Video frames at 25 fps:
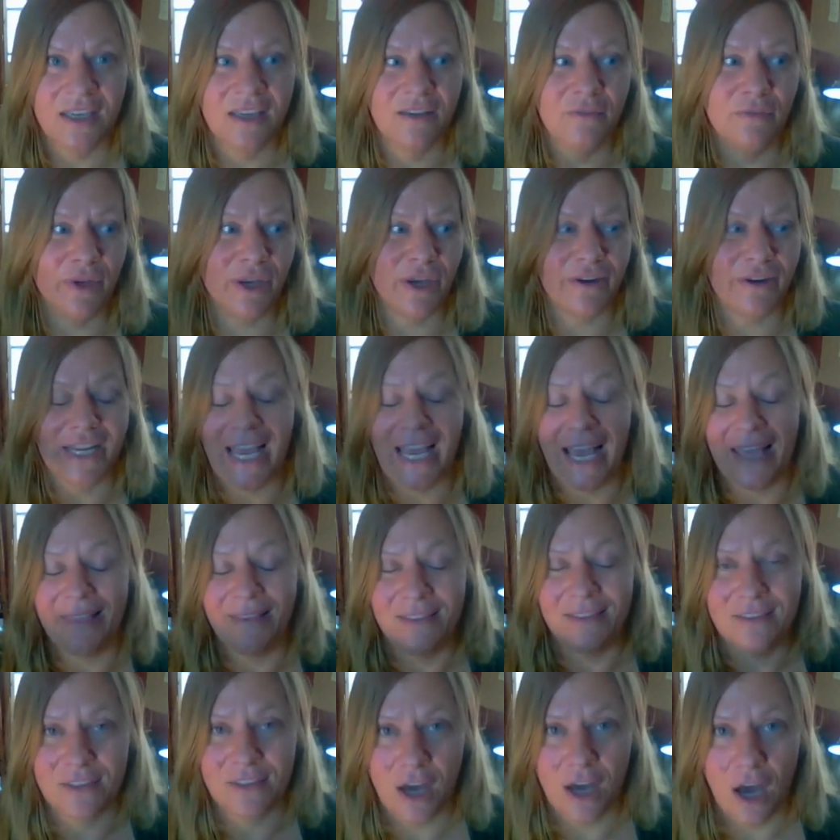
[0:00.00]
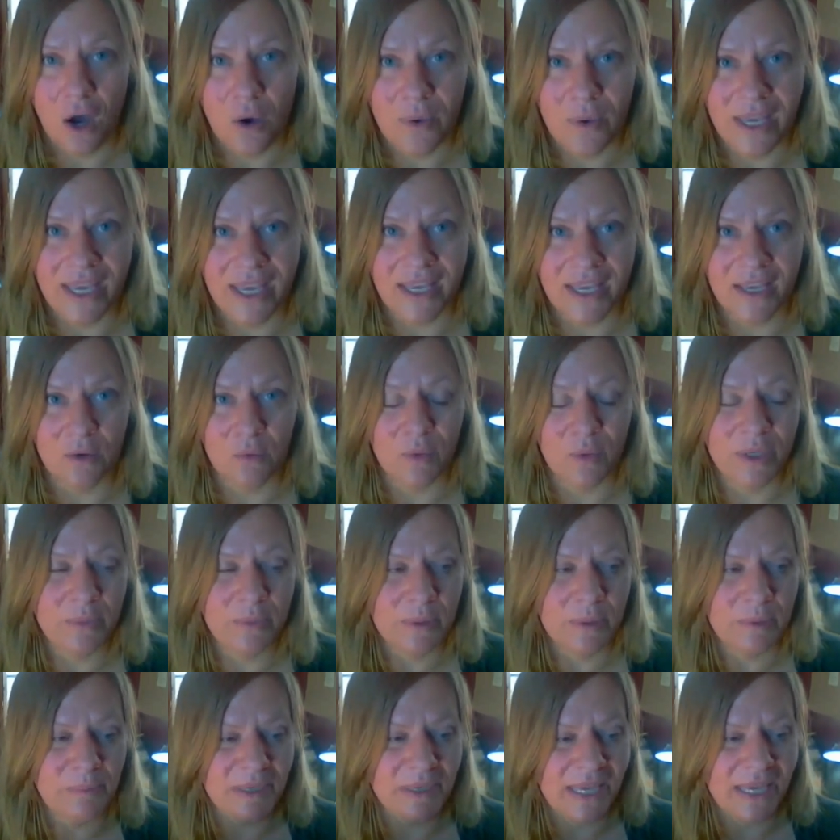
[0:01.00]
if we already had this going, we
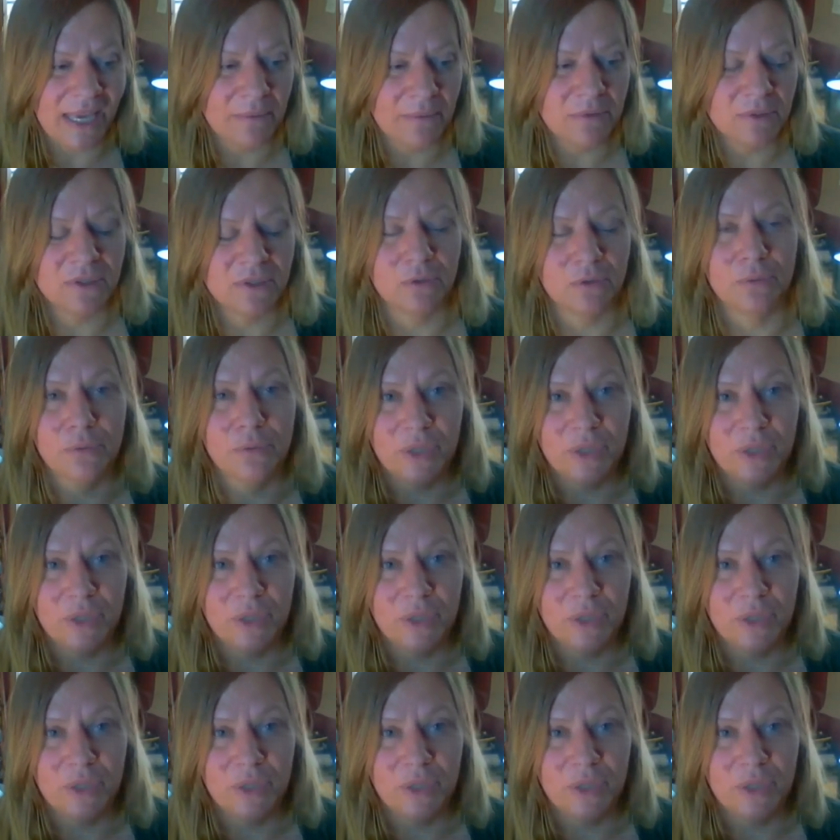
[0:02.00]
would be able to